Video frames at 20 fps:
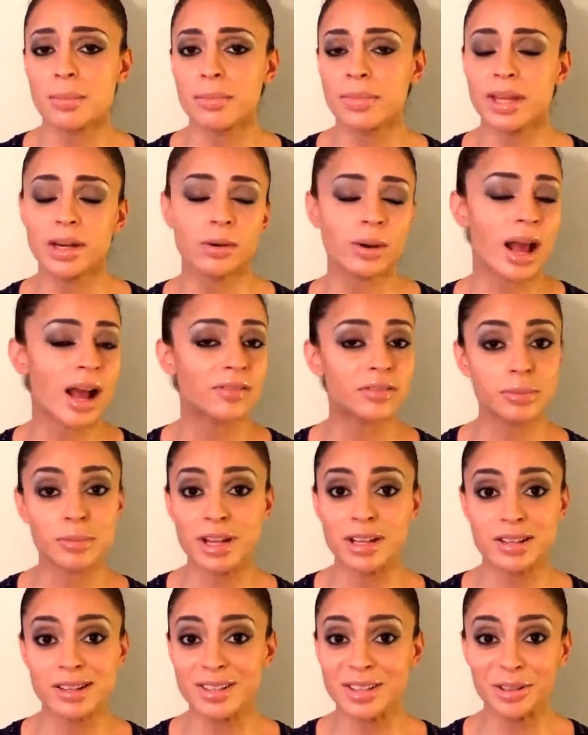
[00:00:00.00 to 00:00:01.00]
They don't have to
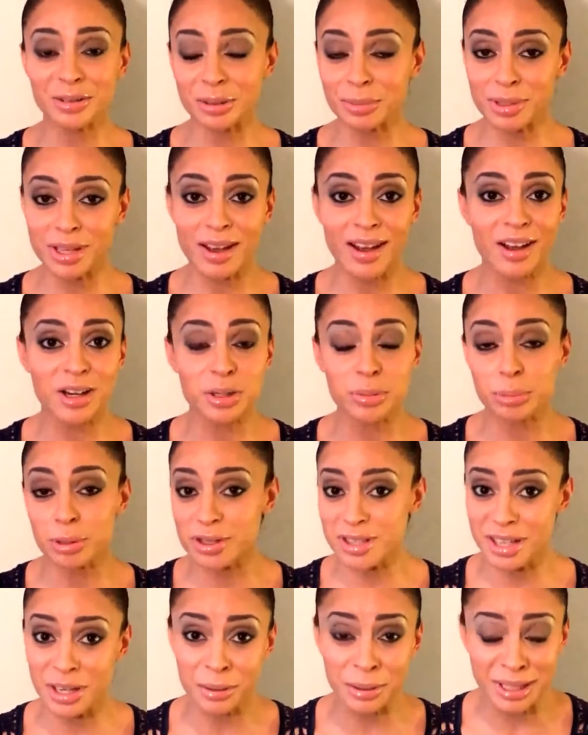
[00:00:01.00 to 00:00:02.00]
necessarily be
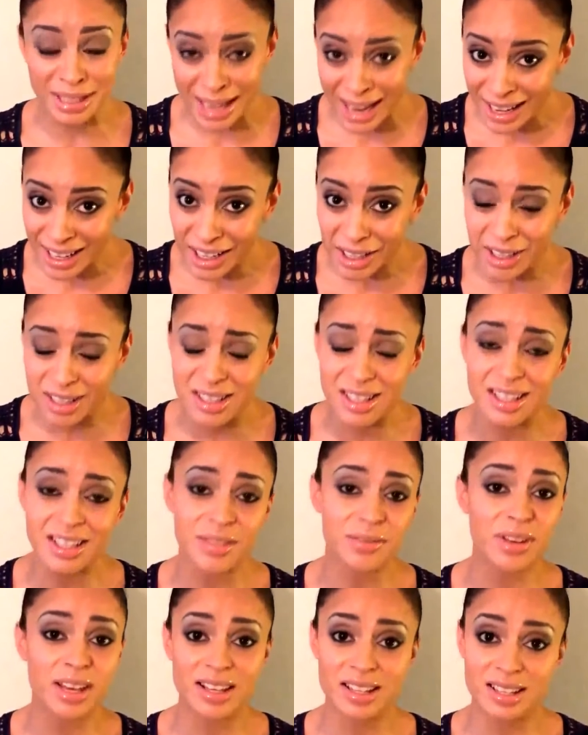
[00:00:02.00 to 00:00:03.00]
100% organic, because
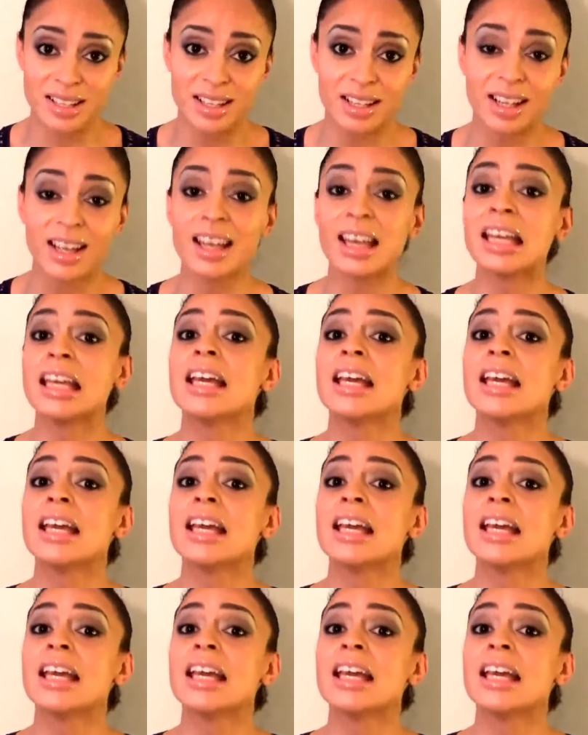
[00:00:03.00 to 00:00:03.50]
let's face it,